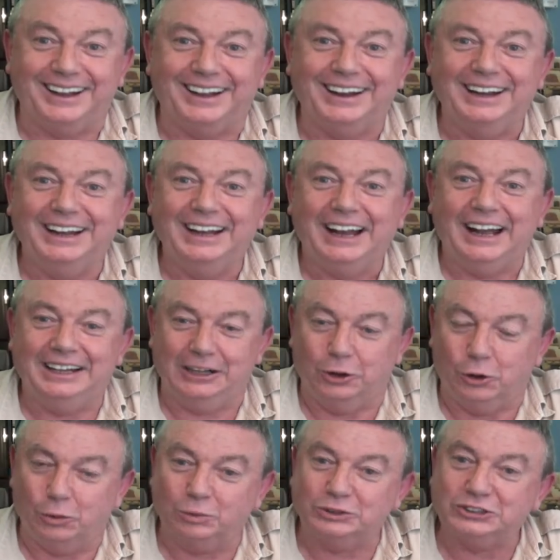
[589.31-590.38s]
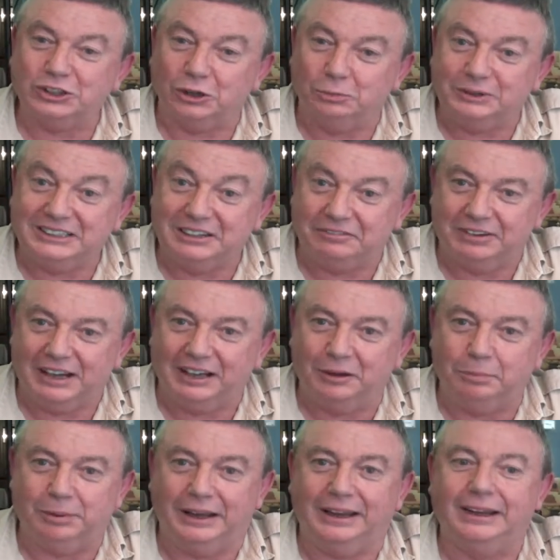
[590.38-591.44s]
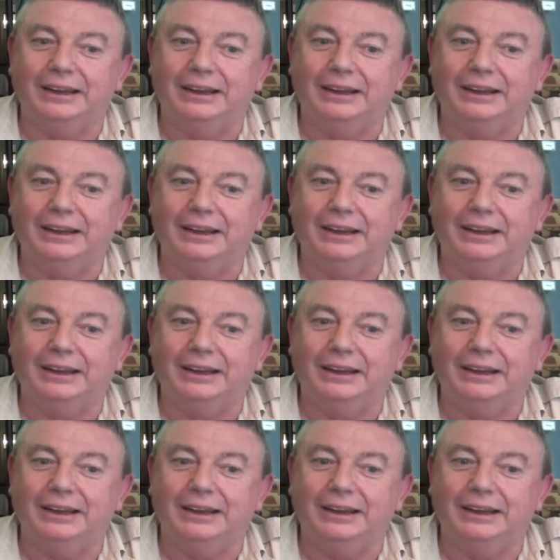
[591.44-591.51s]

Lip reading: and I hope we'll still be developing,